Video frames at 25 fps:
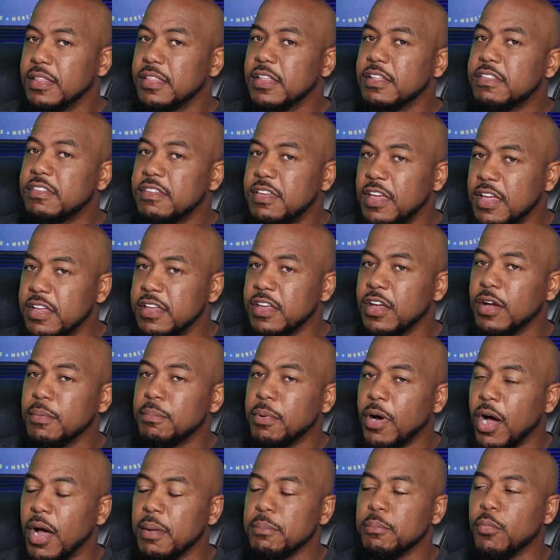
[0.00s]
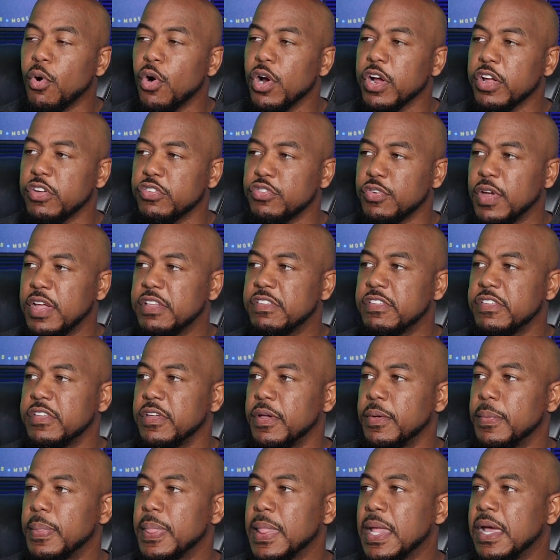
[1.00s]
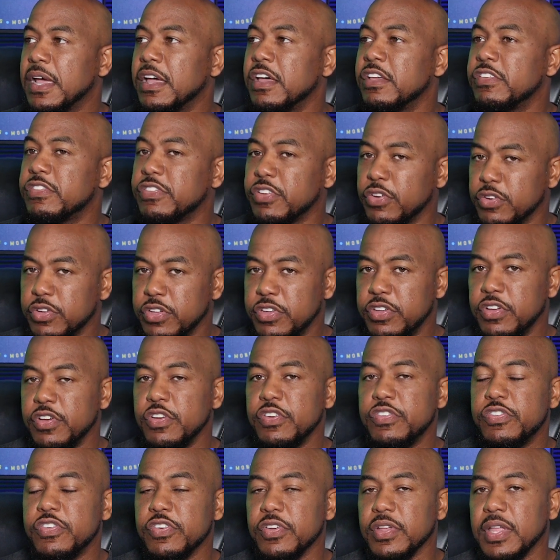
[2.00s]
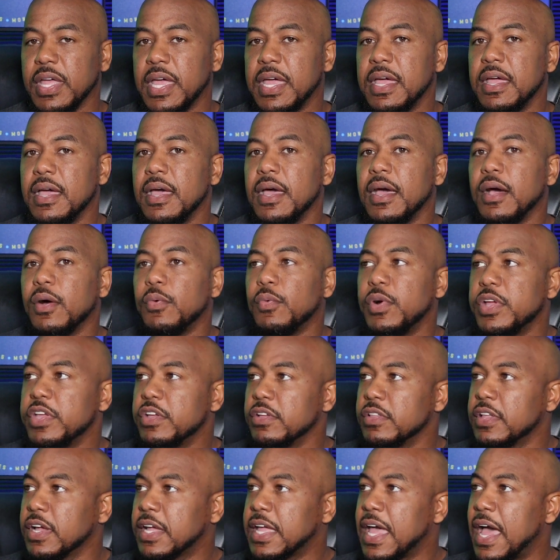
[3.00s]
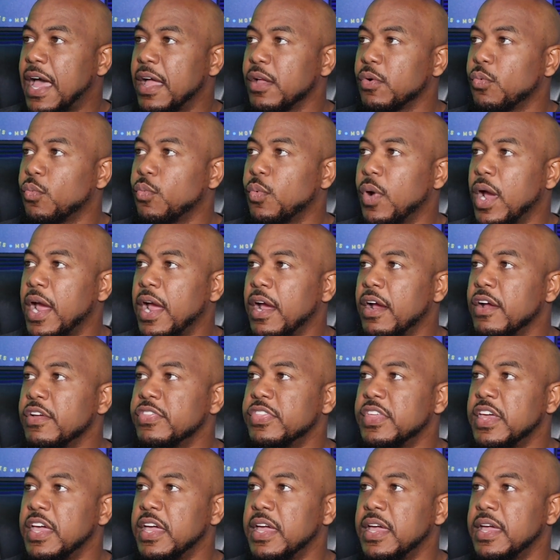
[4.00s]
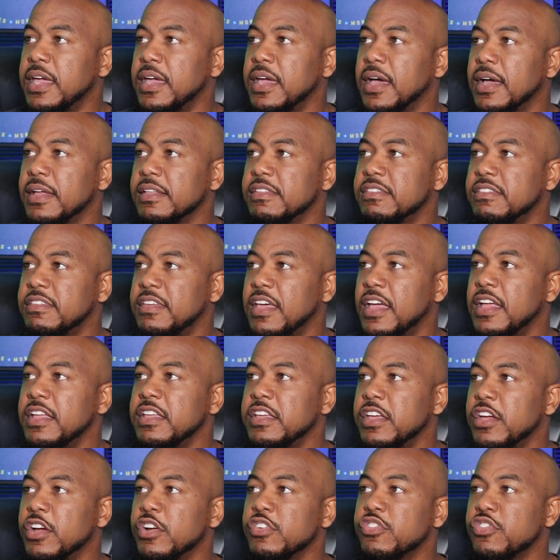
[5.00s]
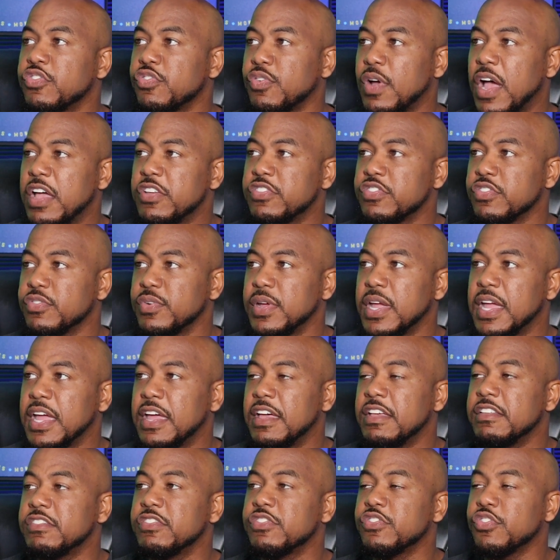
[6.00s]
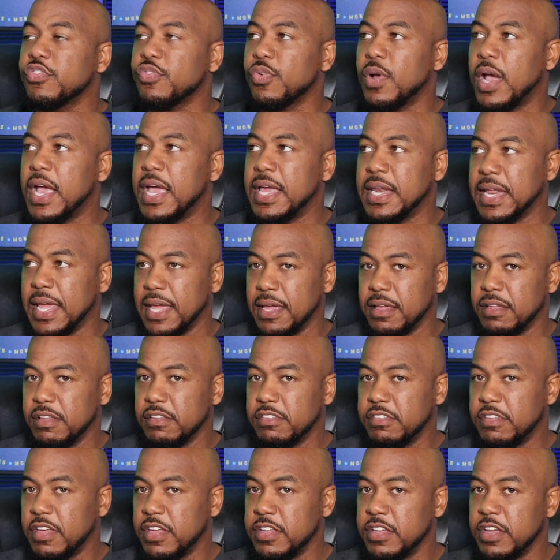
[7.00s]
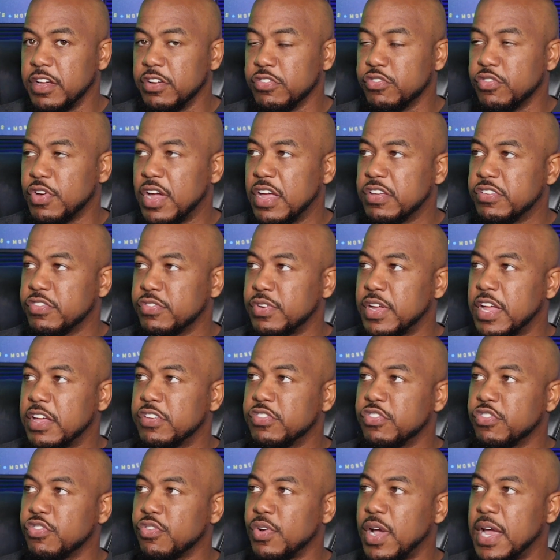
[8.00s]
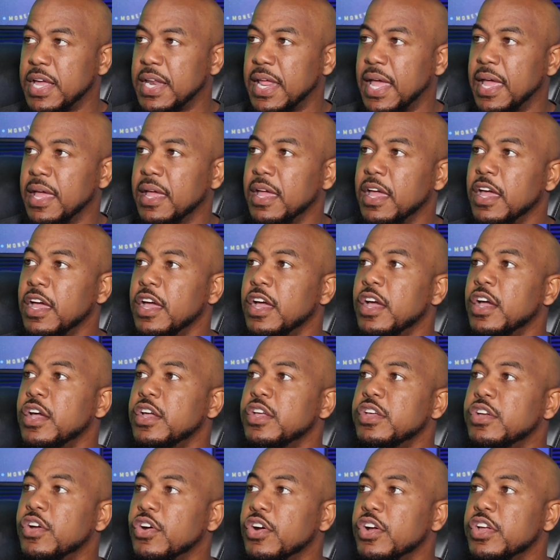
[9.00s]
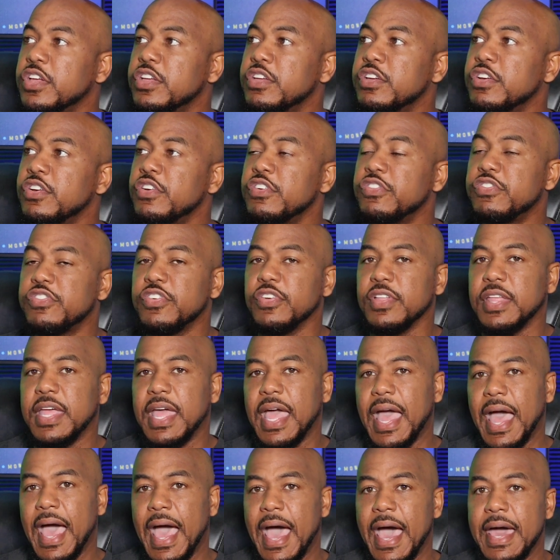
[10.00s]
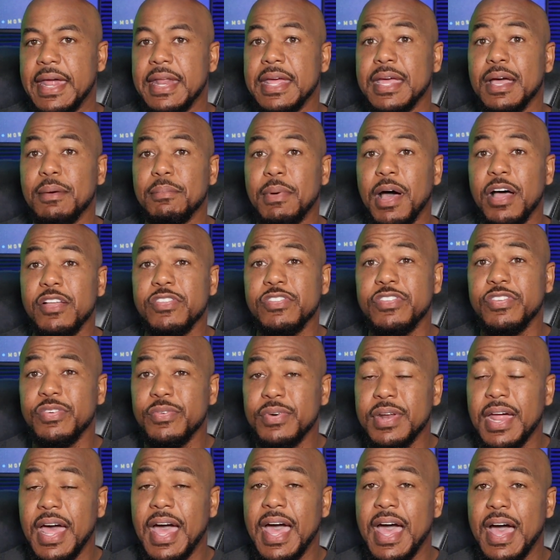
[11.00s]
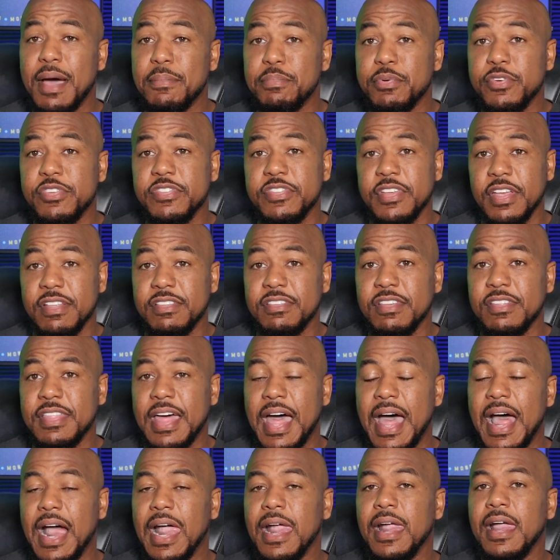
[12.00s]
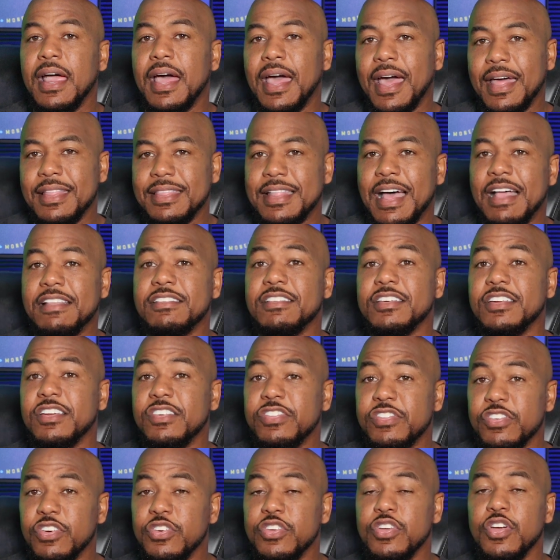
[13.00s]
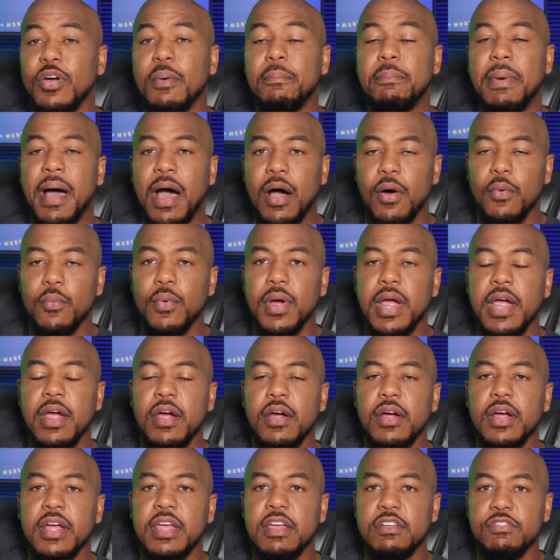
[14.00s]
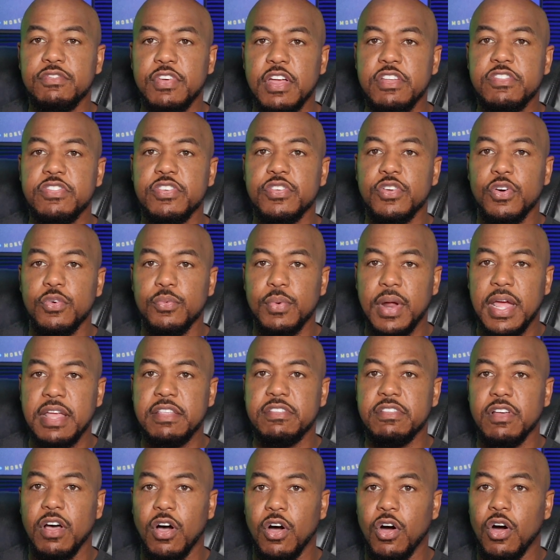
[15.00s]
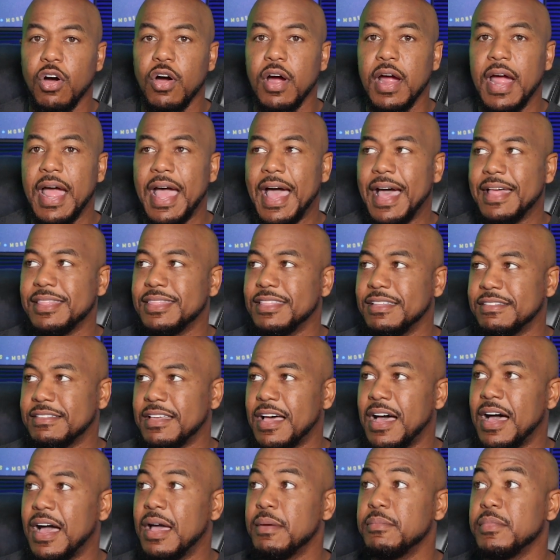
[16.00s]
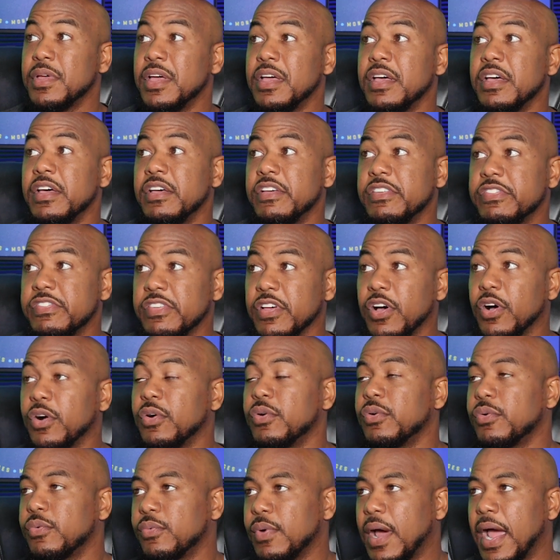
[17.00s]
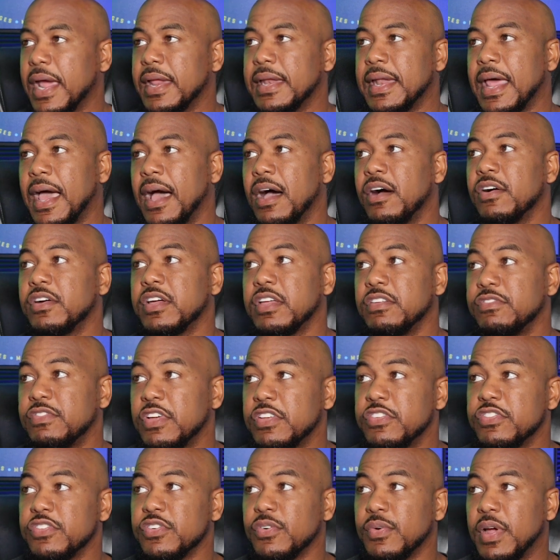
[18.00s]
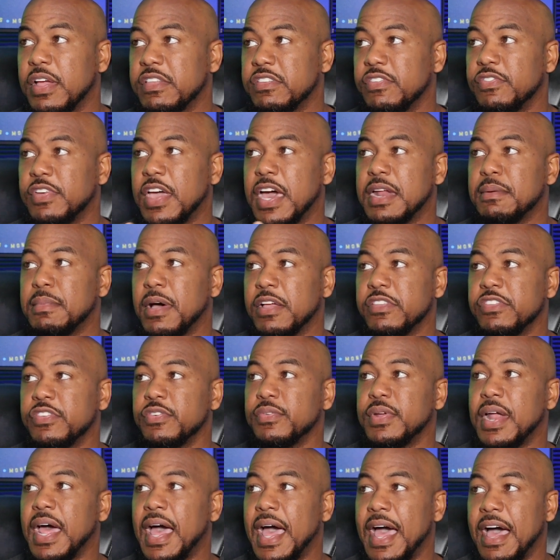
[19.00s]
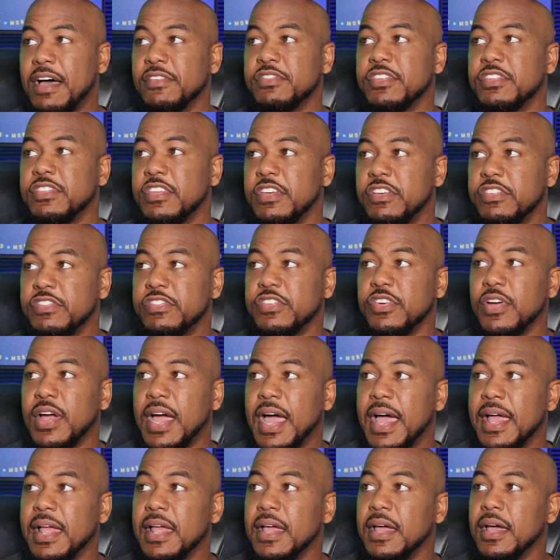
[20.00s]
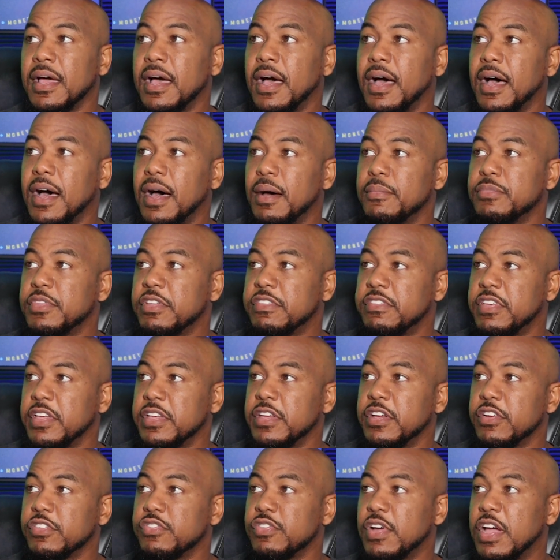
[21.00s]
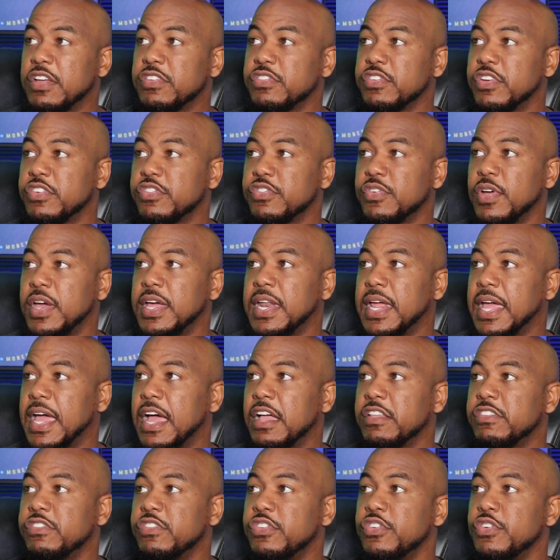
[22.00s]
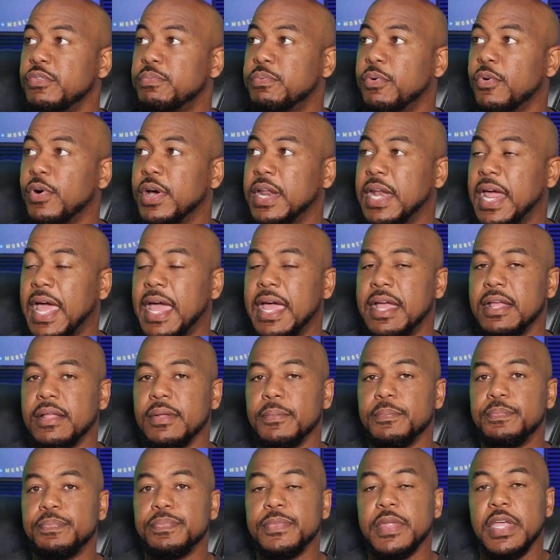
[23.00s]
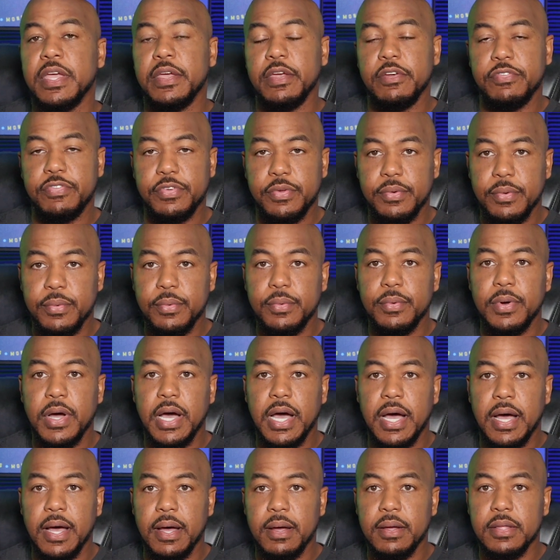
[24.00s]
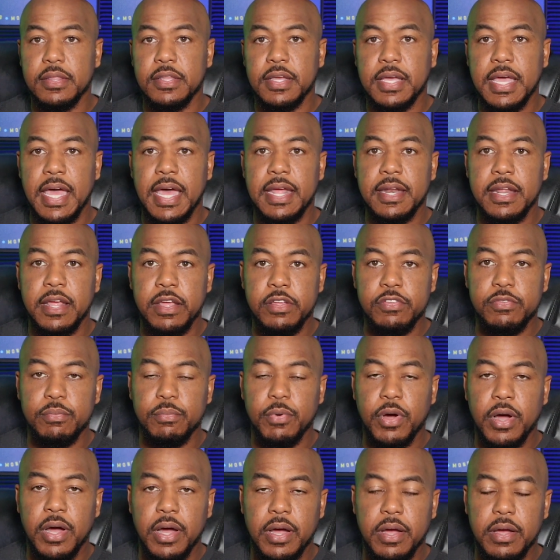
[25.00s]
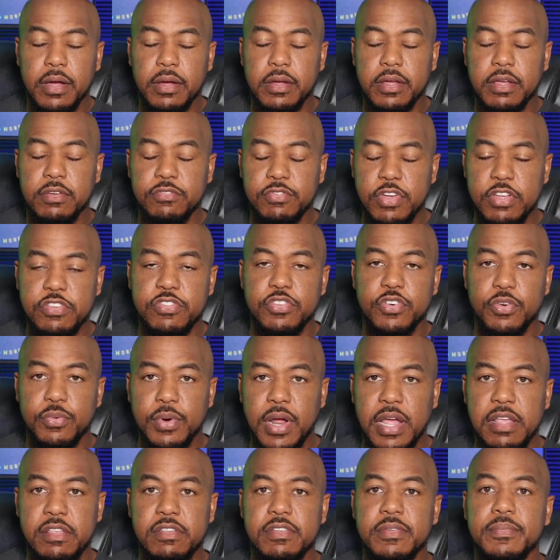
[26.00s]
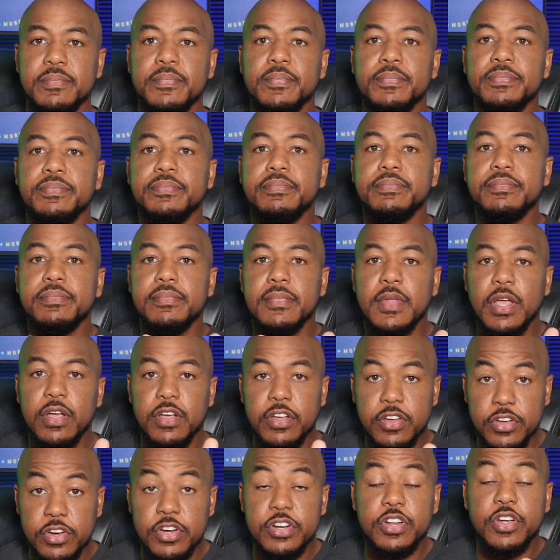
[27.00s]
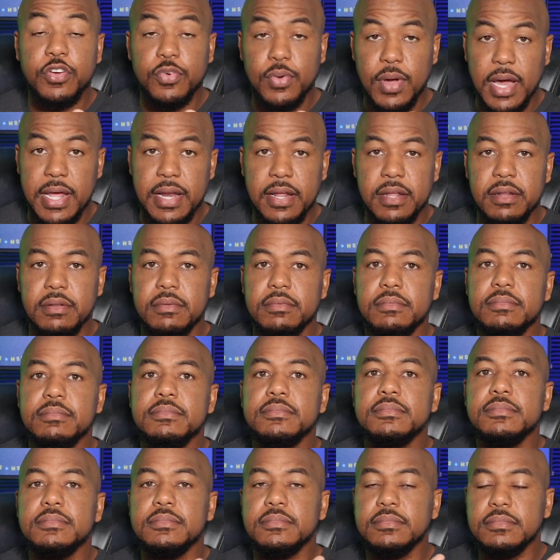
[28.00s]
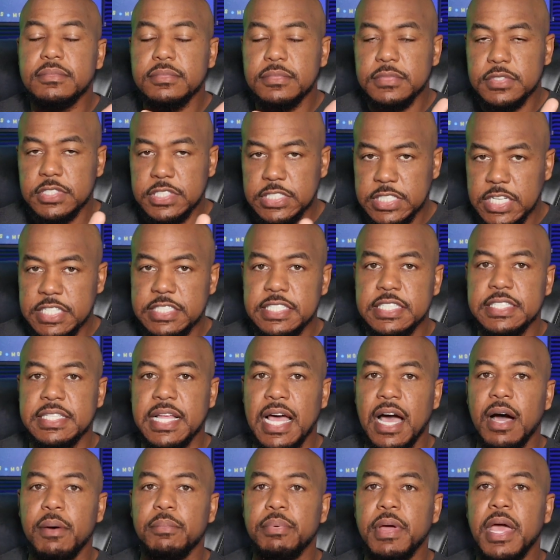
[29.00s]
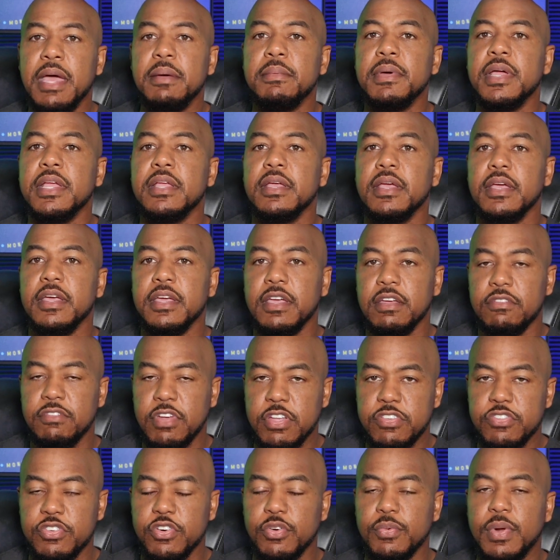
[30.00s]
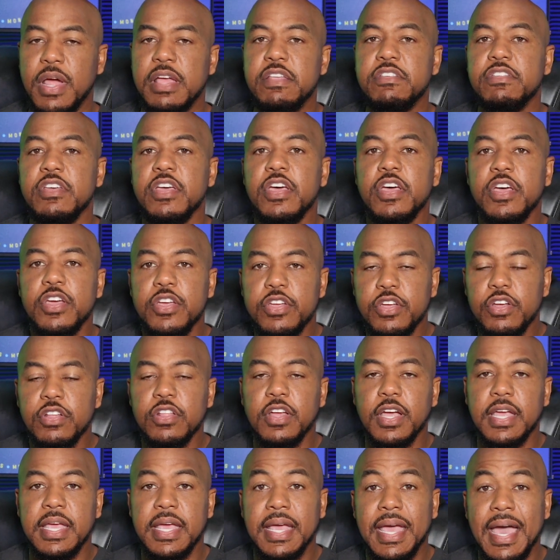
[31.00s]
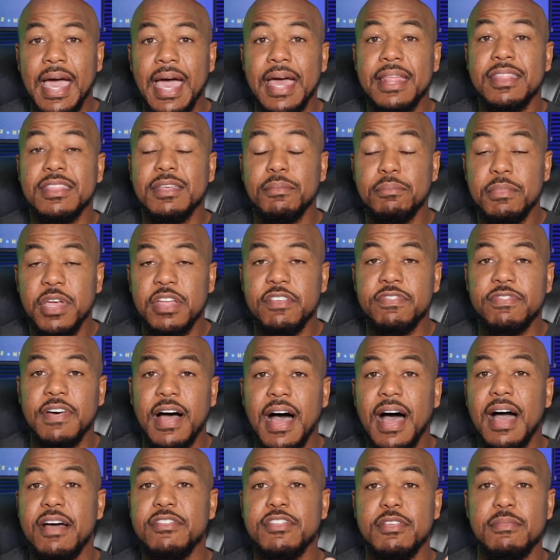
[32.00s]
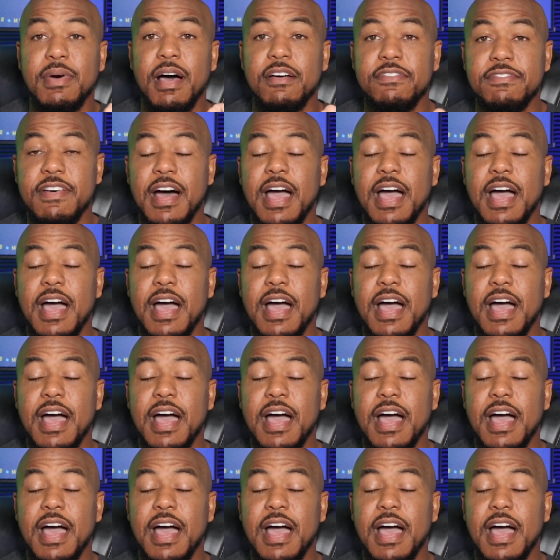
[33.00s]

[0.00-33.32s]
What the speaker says: the 10-year bond. Mortgage rates do. So usually when you look at where the 10-year treasury is trading, 10-year treasury is trading, you're usually adding about 2.5% to that, and that's going to show you about where conventional rates are at the time. So right now, conventional rates, if you add about 2.5 to this, you're at the 10-year treasury is trading at 2.8. If you look at conventional rates, good credit, decent down payment, conventional rates, you're looking at the mid fives, about